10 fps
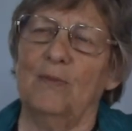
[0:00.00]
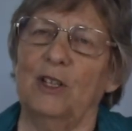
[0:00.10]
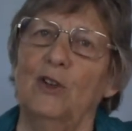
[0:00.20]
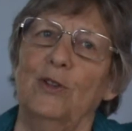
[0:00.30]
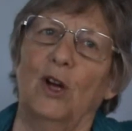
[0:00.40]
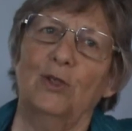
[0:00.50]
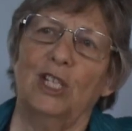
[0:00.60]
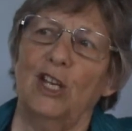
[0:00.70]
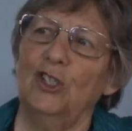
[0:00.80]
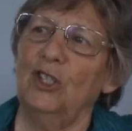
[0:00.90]
But, you know, in those
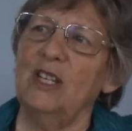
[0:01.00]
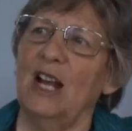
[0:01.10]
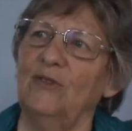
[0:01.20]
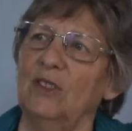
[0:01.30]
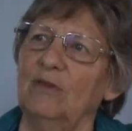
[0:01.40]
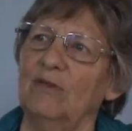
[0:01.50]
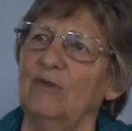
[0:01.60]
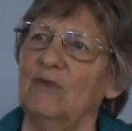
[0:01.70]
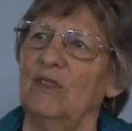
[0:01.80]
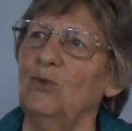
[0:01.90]
days, you didn't have to
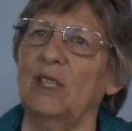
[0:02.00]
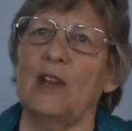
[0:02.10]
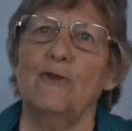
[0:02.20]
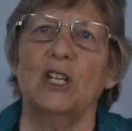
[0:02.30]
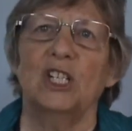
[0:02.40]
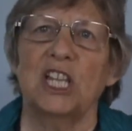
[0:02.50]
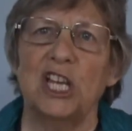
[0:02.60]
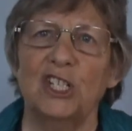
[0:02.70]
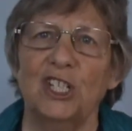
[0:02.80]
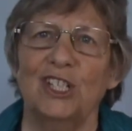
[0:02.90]
do a lot of
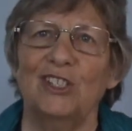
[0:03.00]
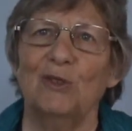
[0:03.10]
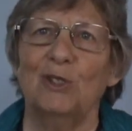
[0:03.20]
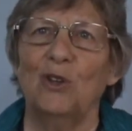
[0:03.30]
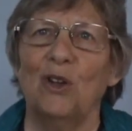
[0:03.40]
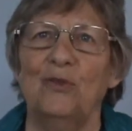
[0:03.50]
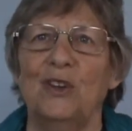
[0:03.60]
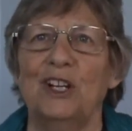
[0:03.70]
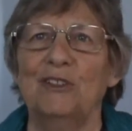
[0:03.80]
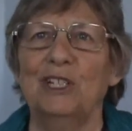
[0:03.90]
regulations. It was all
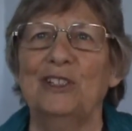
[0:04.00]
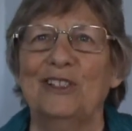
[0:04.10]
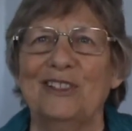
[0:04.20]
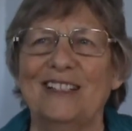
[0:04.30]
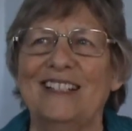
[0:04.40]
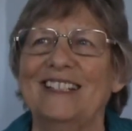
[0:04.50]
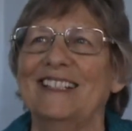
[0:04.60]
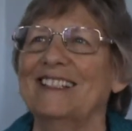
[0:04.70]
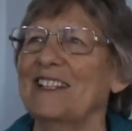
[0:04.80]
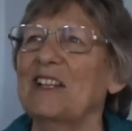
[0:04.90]
very
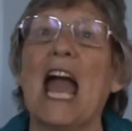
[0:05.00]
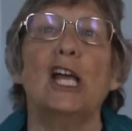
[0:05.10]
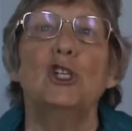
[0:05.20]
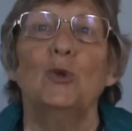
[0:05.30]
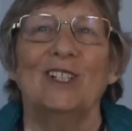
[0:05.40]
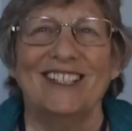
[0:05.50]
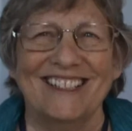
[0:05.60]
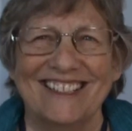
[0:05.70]
casual.